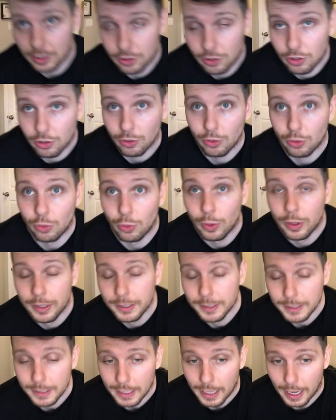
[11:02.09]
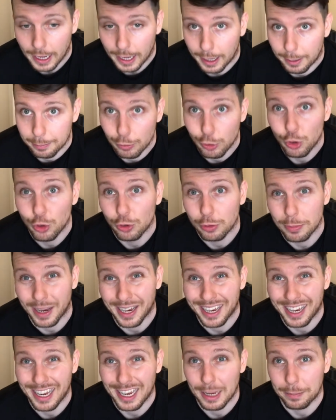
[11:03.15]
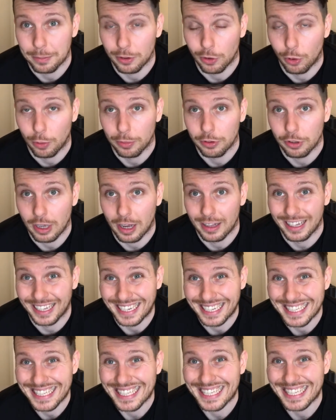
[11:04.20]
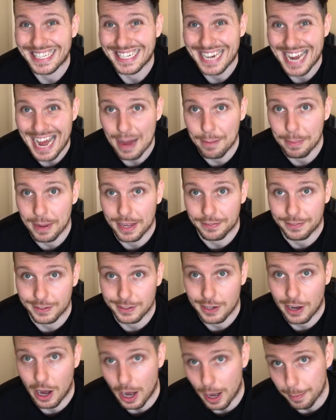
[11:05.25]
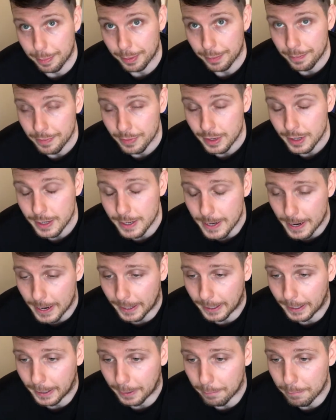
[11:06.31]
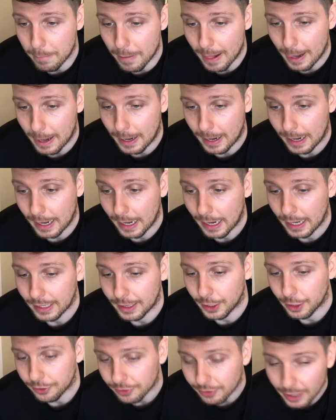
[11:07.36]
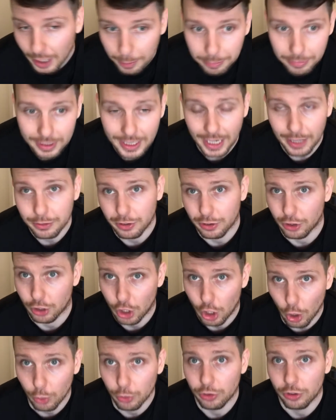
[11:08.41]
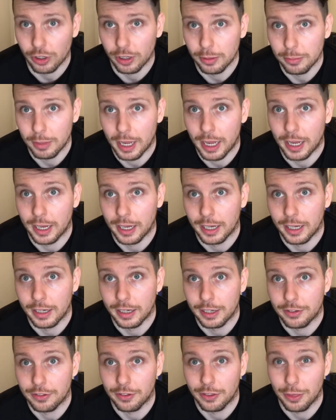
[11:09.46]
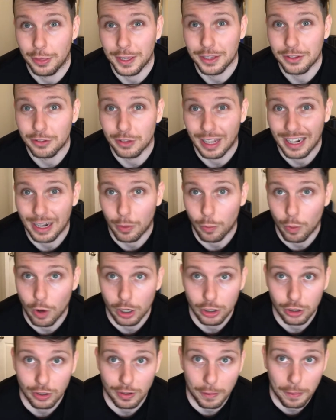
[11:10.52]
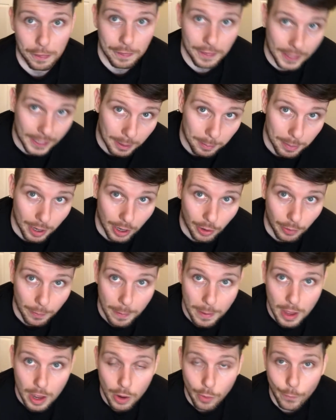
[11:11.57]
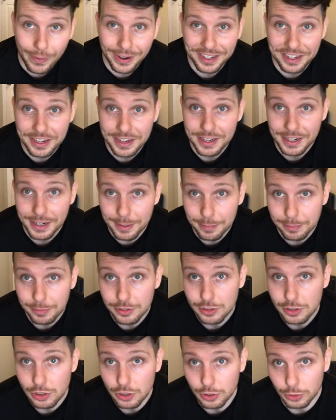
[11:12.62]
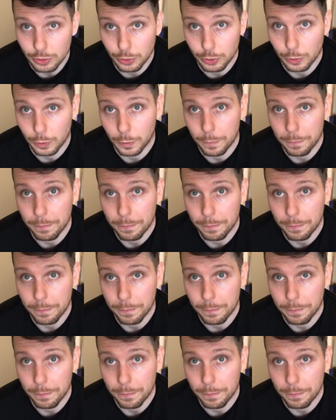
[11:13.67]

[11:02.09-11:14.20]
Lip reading: to use my hips almost like a snap at the top. And this comes down to the coaching, and it's things that I want you to think about when it comes to